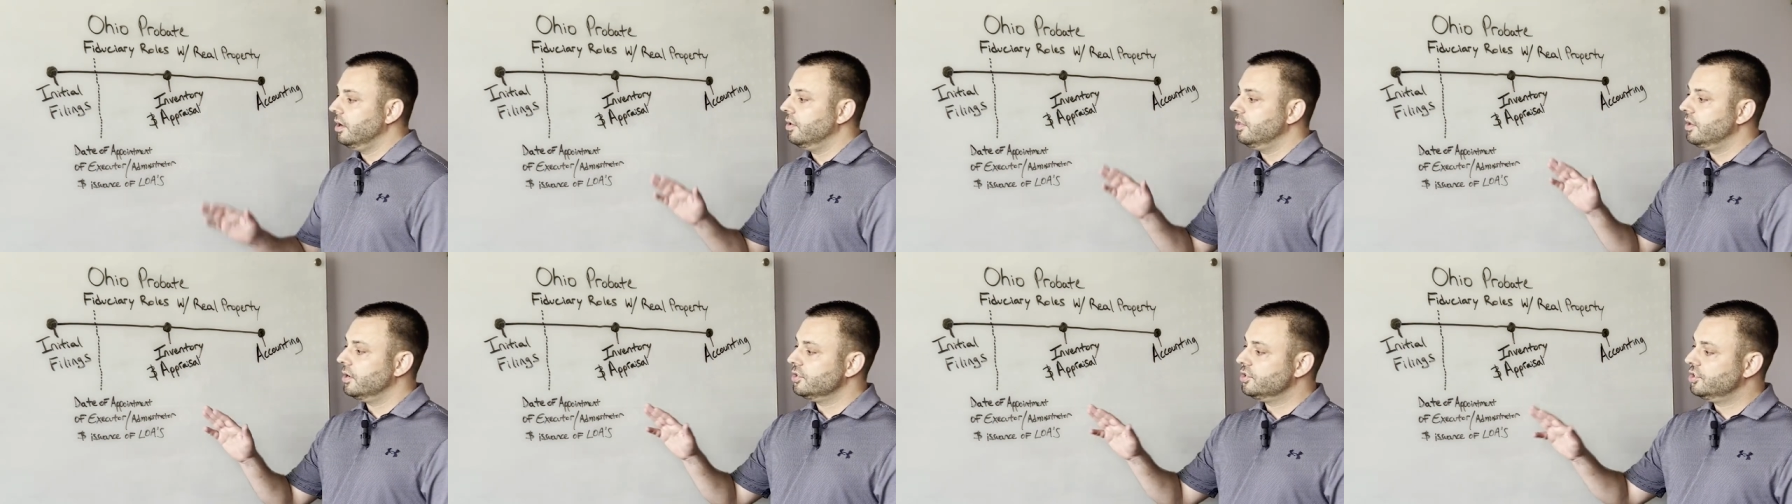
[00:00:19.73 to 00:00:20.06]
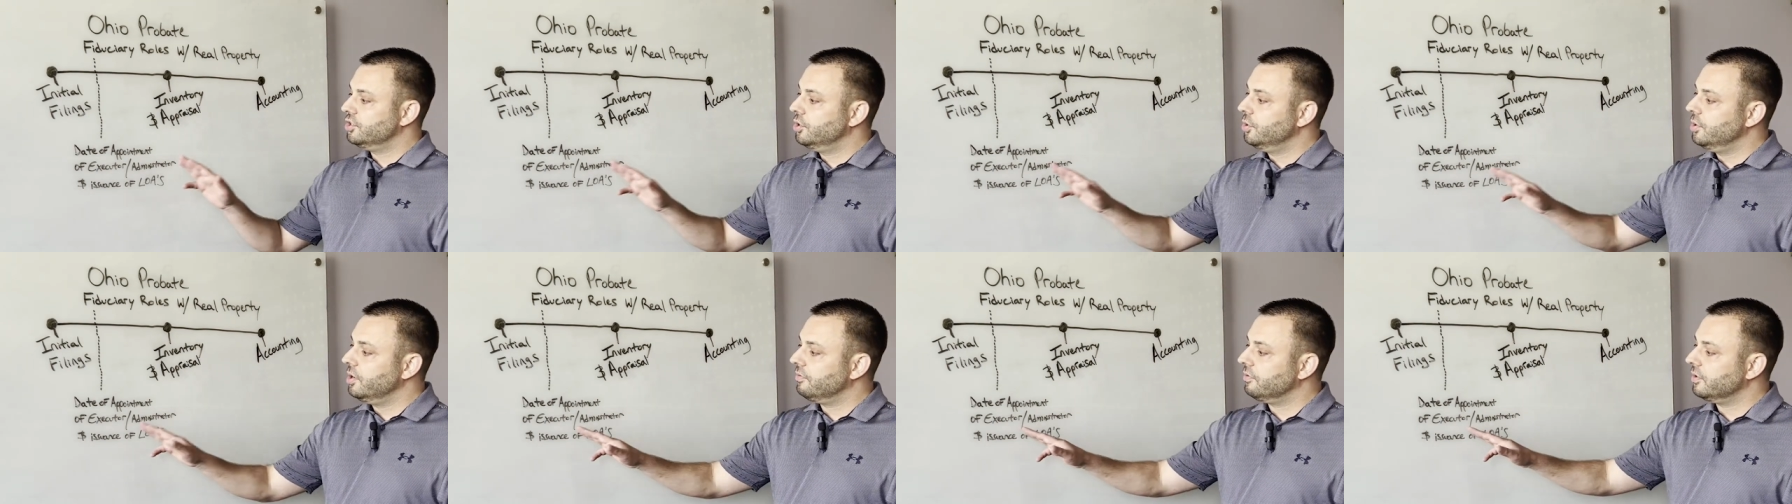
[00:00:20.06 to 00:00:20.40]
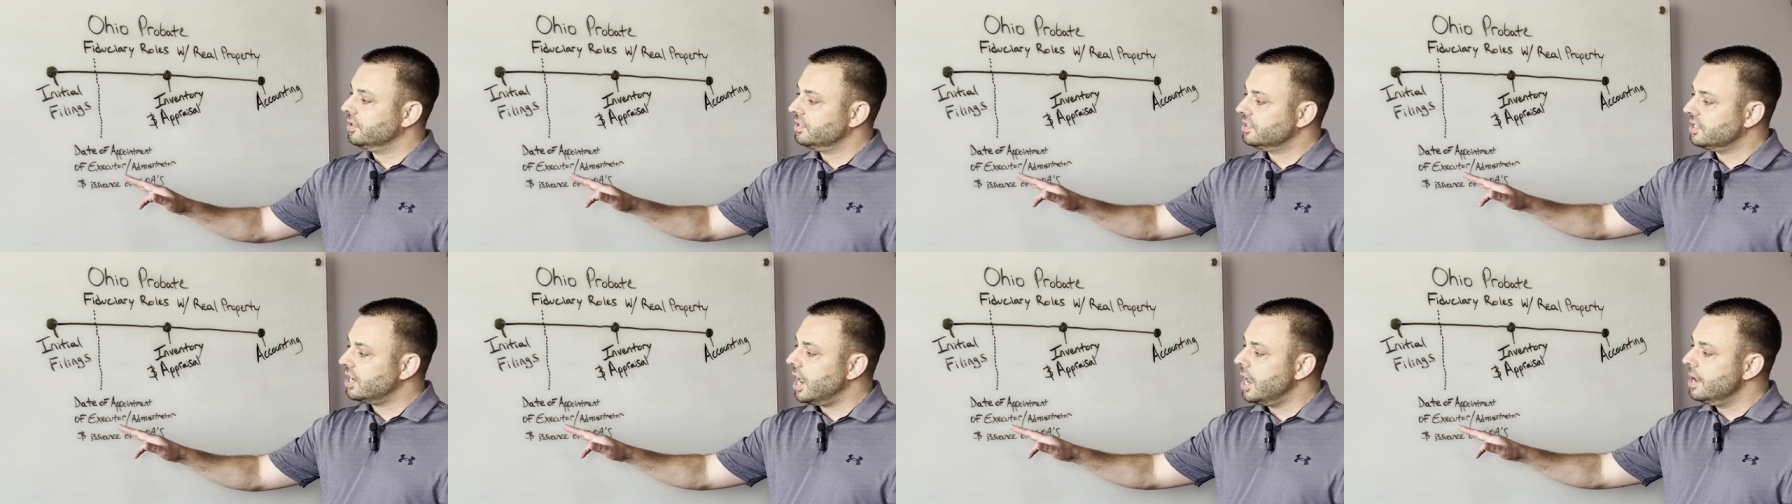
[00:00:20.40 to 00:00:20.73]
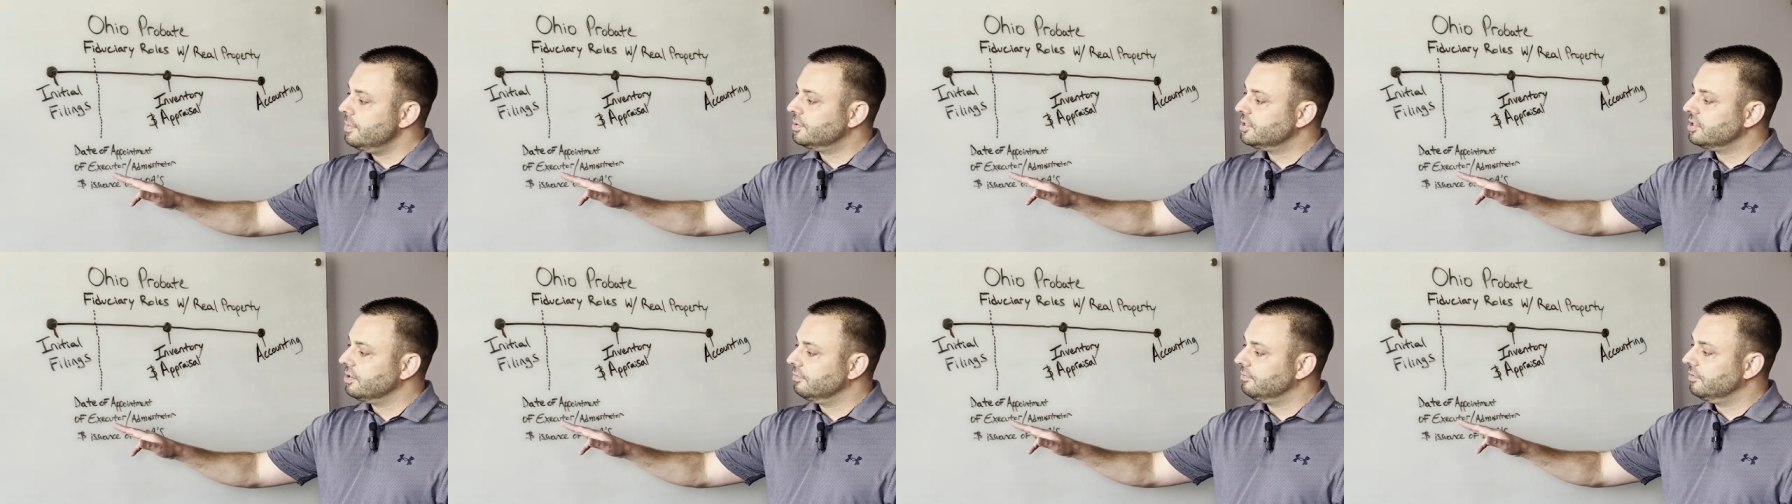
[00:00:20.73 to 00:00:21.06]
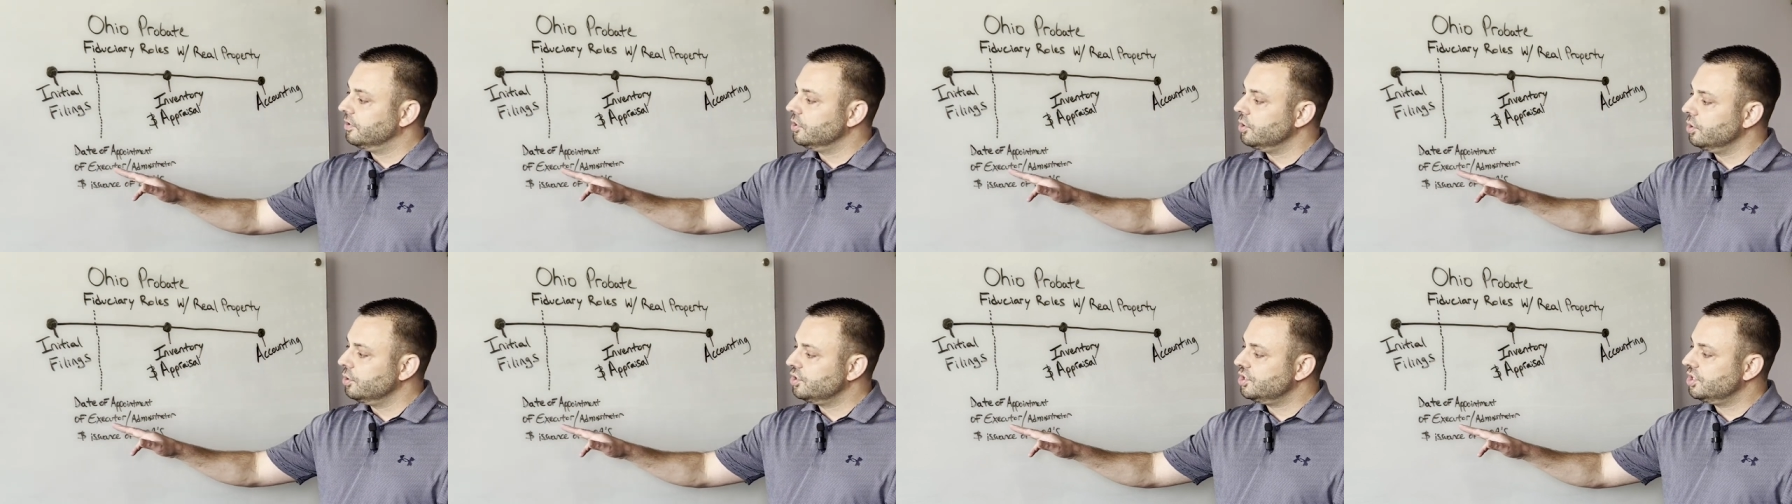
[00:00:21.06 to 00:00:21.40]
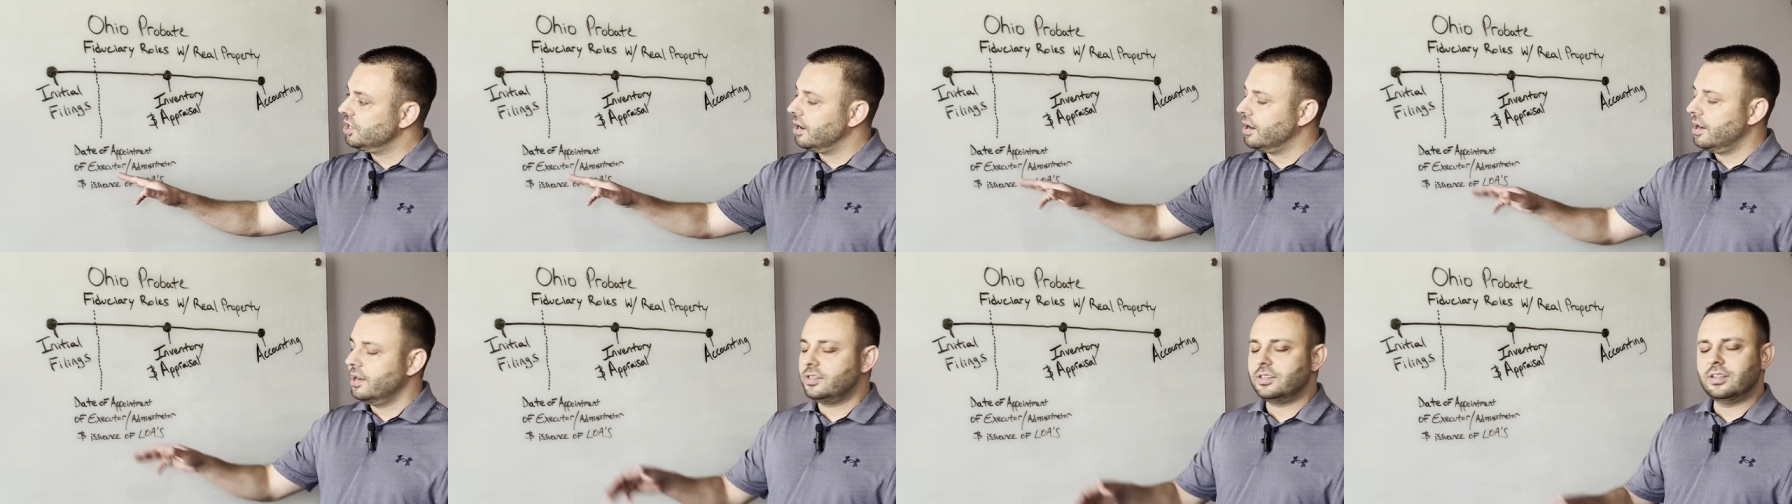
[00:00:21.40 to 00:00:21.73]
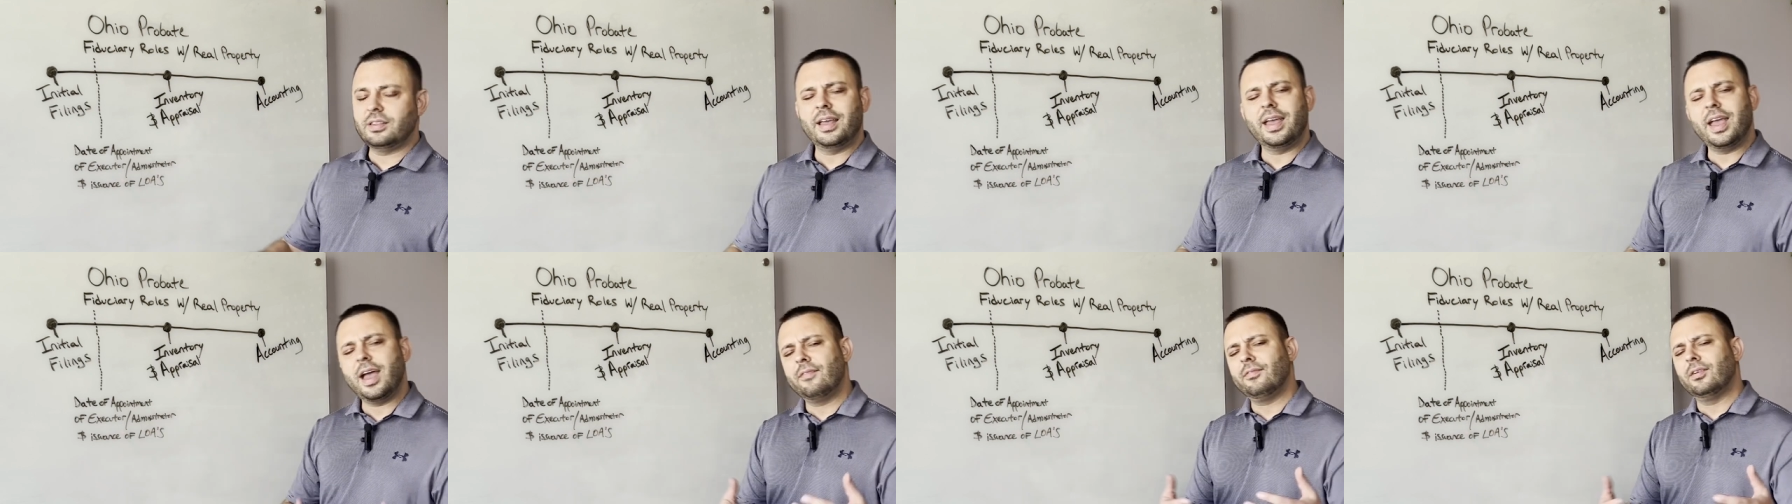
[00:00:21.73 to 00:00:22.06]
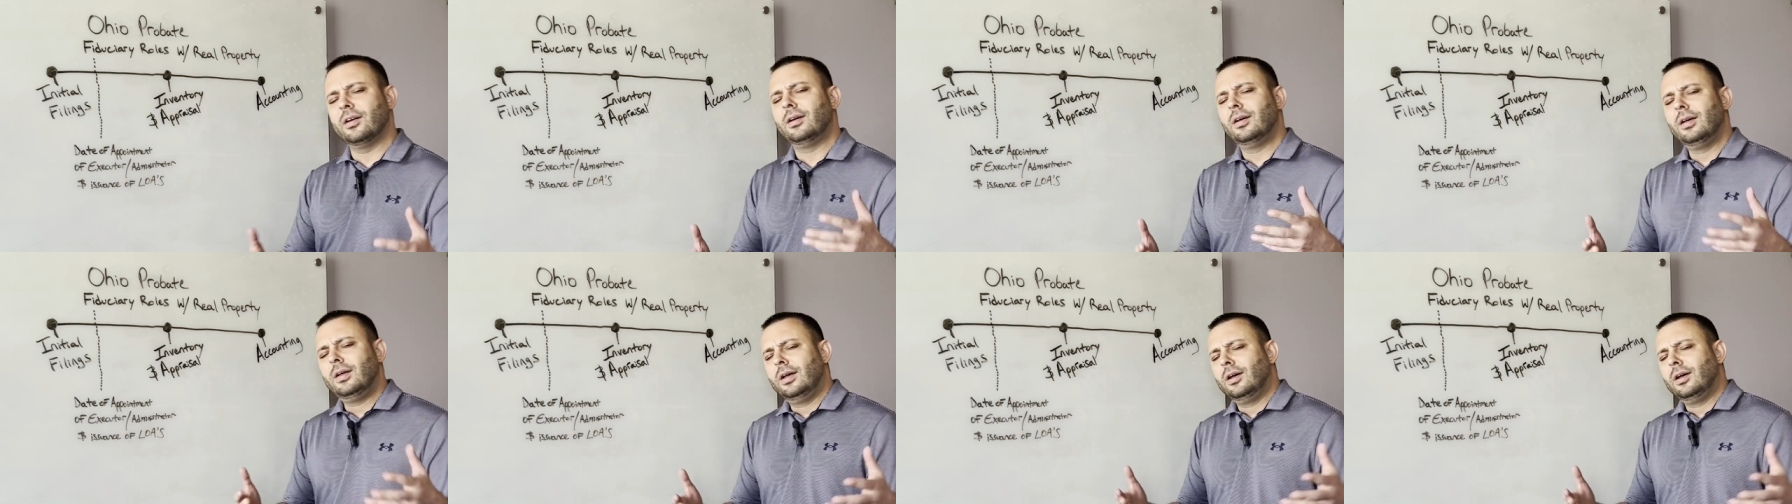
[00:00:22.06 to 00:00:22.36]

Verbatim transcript: there's two different types of fiduciaries, and they have a,